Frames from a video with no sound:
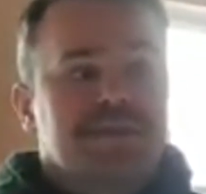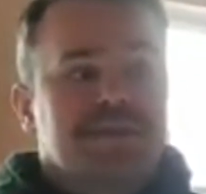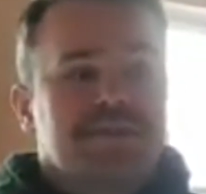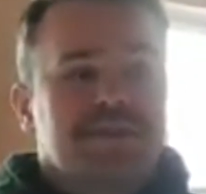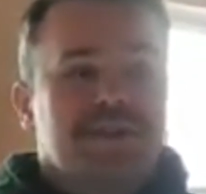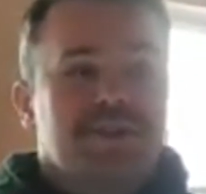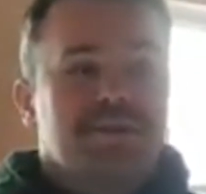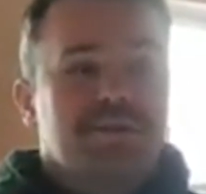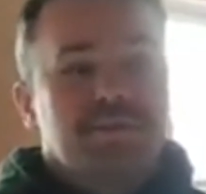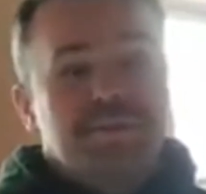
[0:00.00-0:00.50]

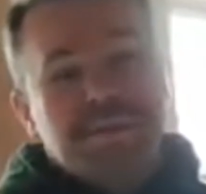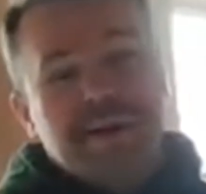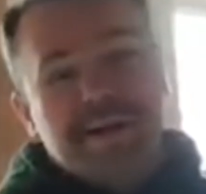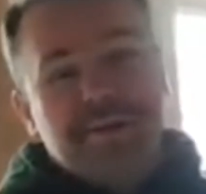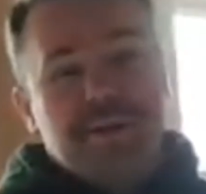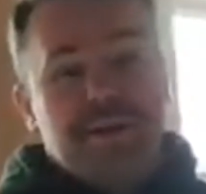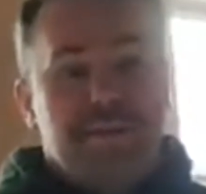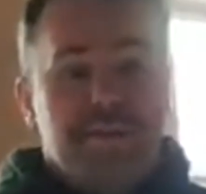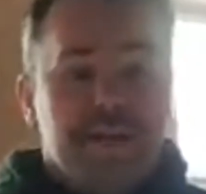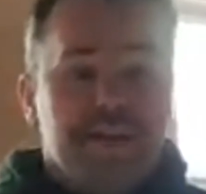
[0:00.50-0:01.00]
So
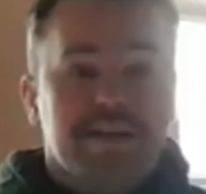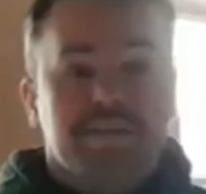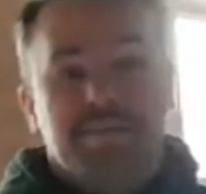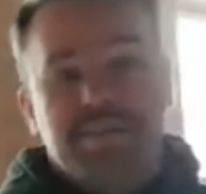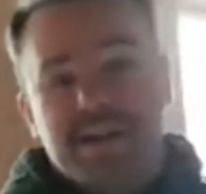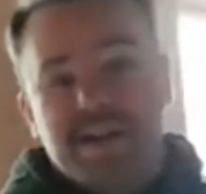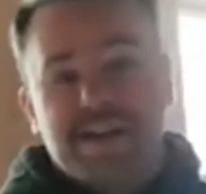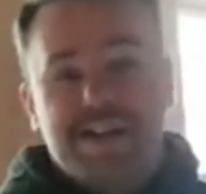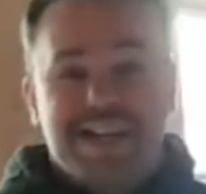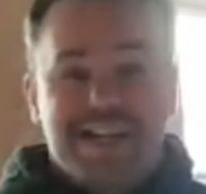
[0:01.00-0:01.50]
maybe in the
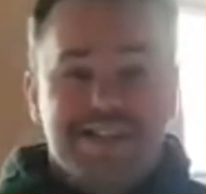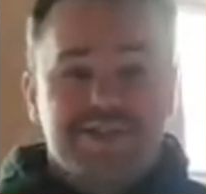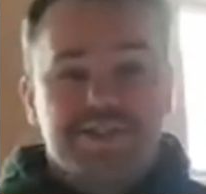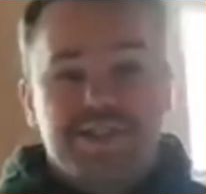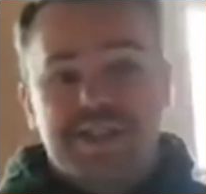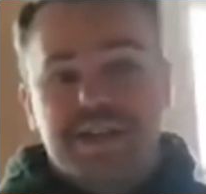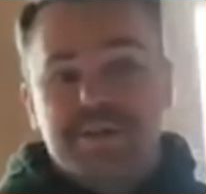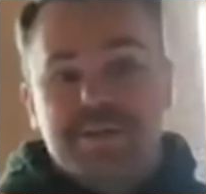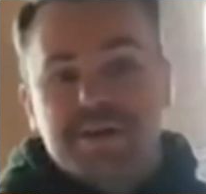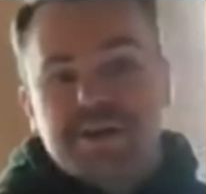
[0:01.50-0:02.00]
middle of next
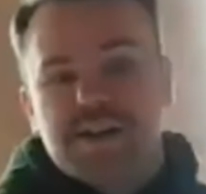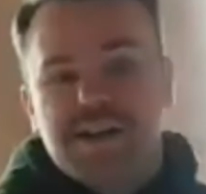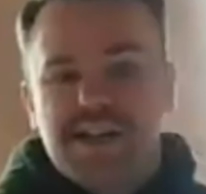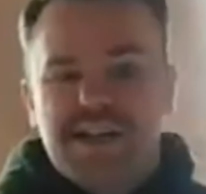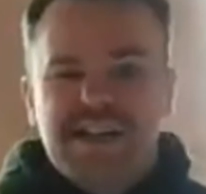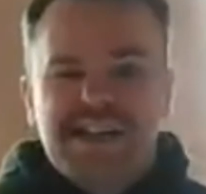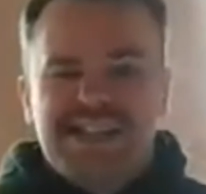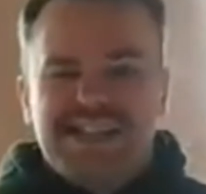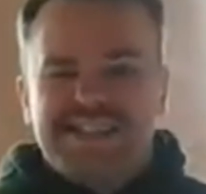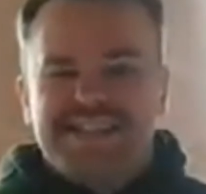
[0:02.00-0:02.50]
year, but
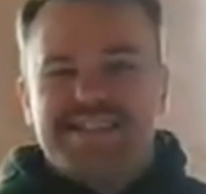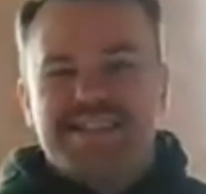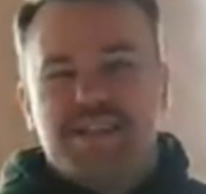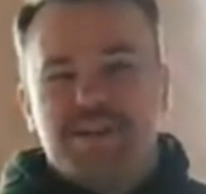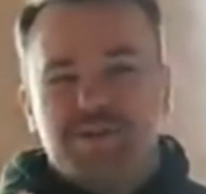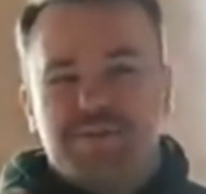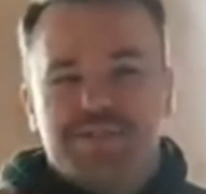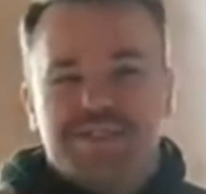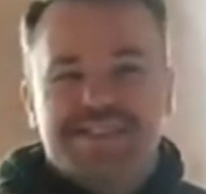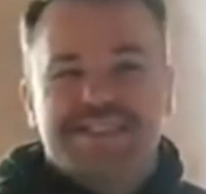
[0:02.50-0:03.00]
there's
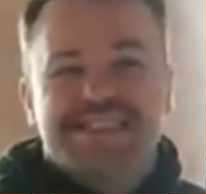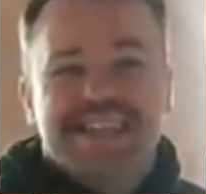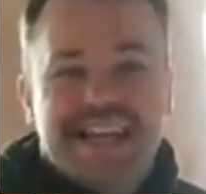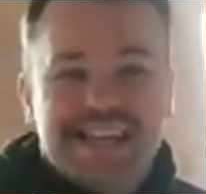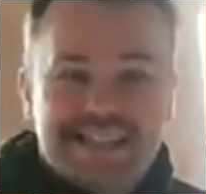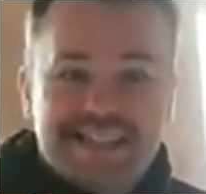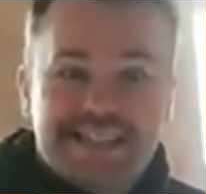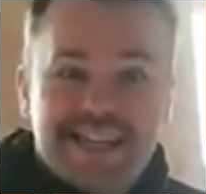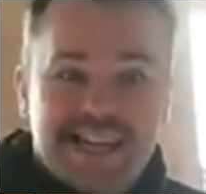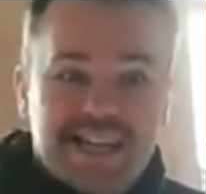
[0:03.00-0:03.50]
no
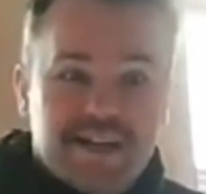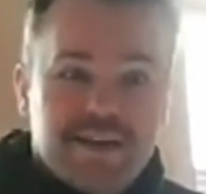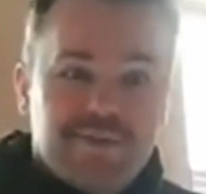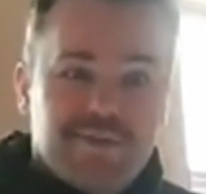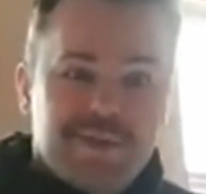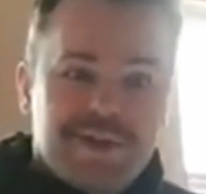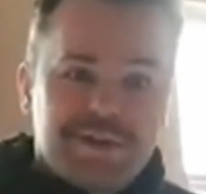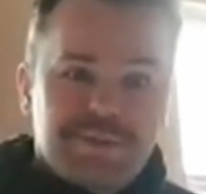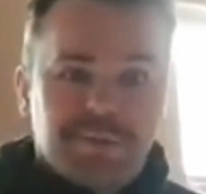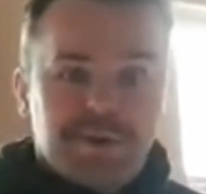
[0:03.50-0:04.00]
set date
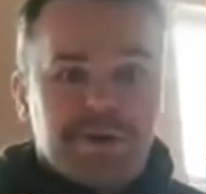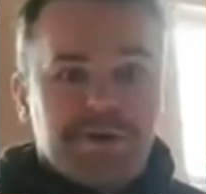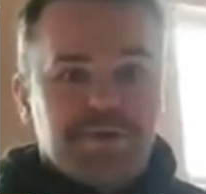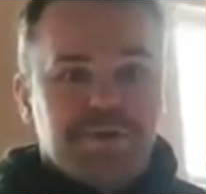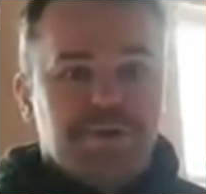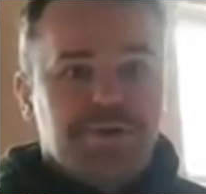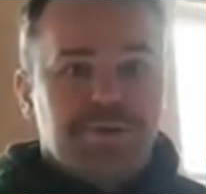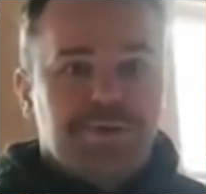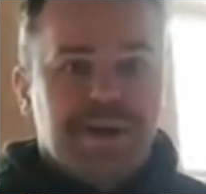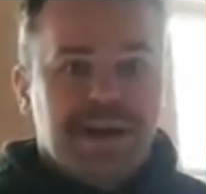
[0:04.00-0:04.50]
of when
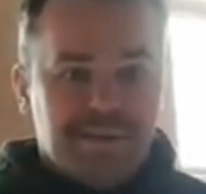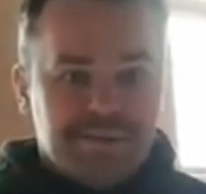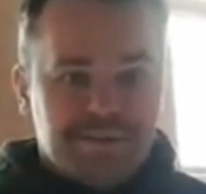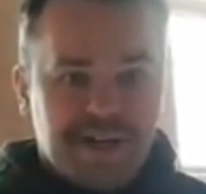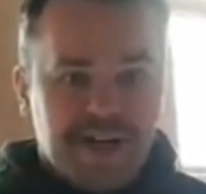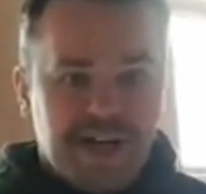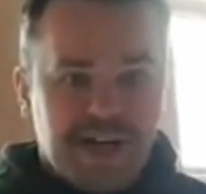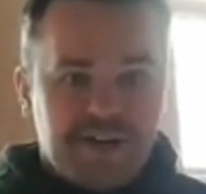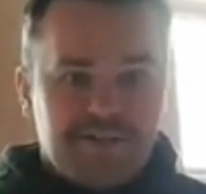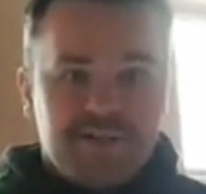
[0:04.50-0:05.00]
you would be able
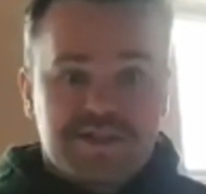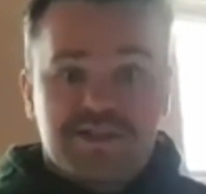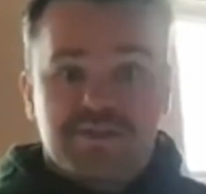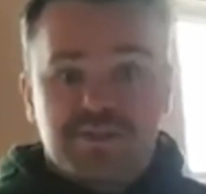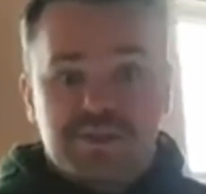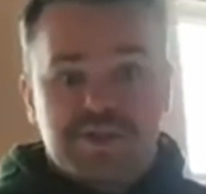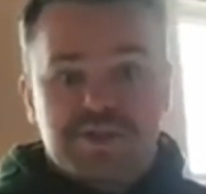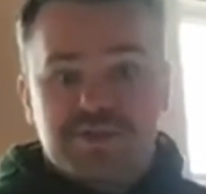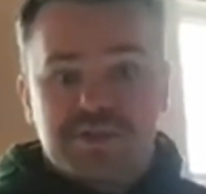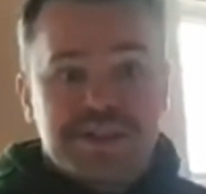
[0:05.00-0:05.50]
to hire us,
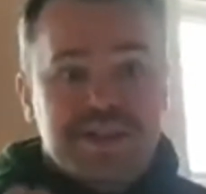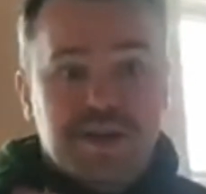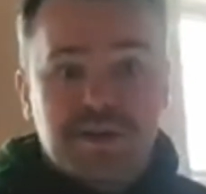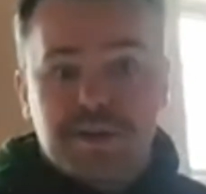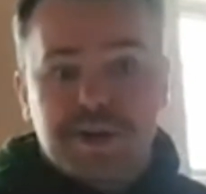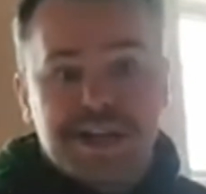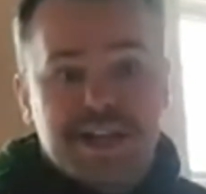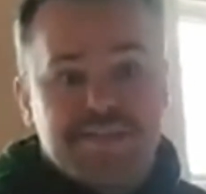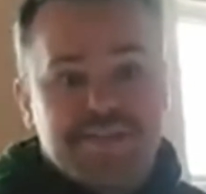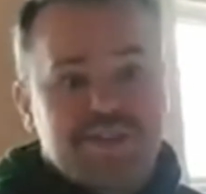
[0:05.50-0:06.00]
because we
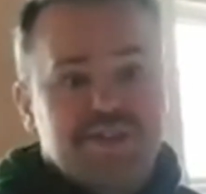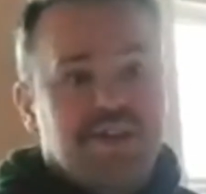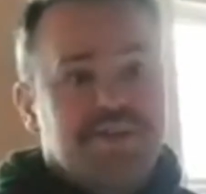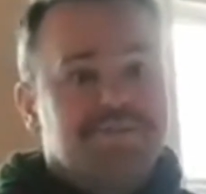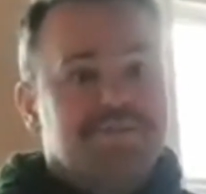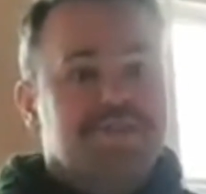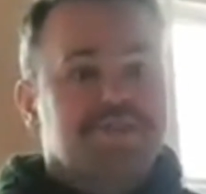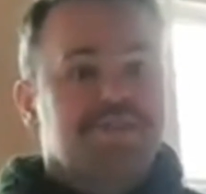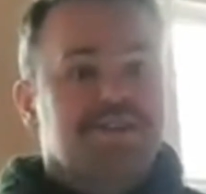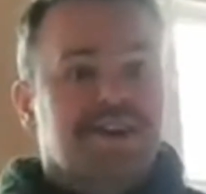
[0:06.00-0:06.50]
don't leave a job
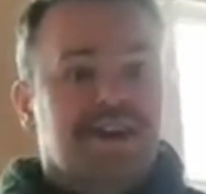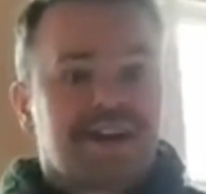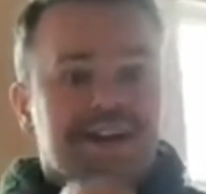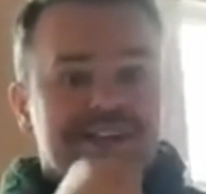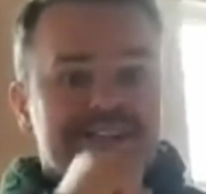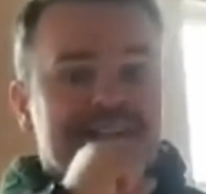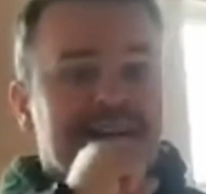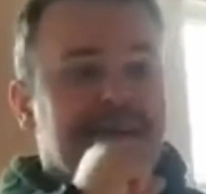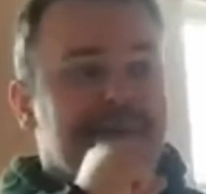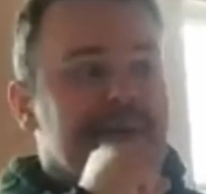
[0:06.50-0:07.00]
until the
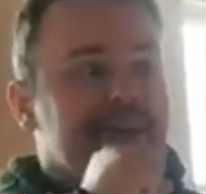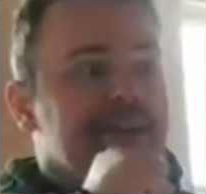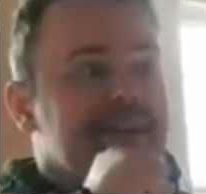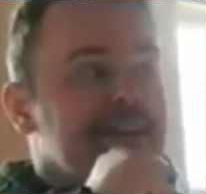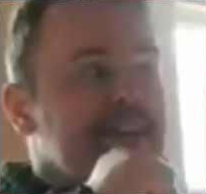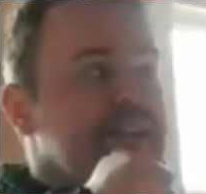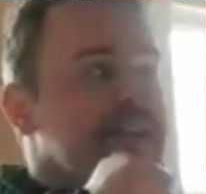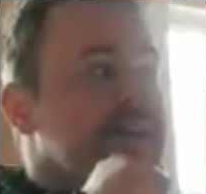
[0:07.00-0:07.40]
client's happy.